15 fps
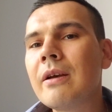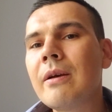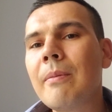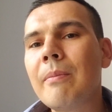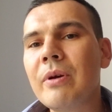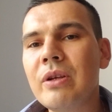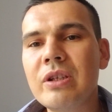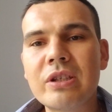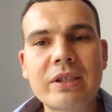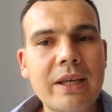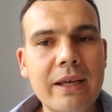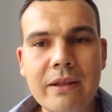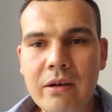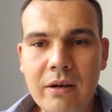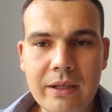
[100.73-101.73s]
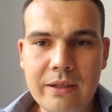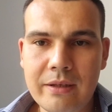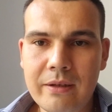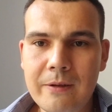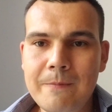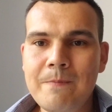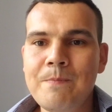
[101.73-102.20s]
but you just cannot
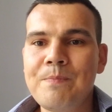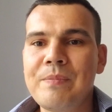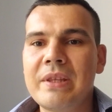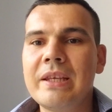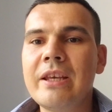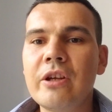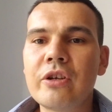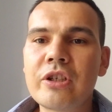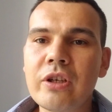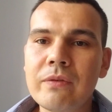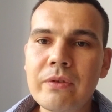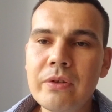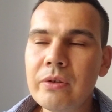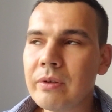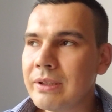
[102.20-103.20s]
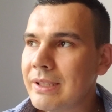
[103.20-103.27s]
get yourself to do it.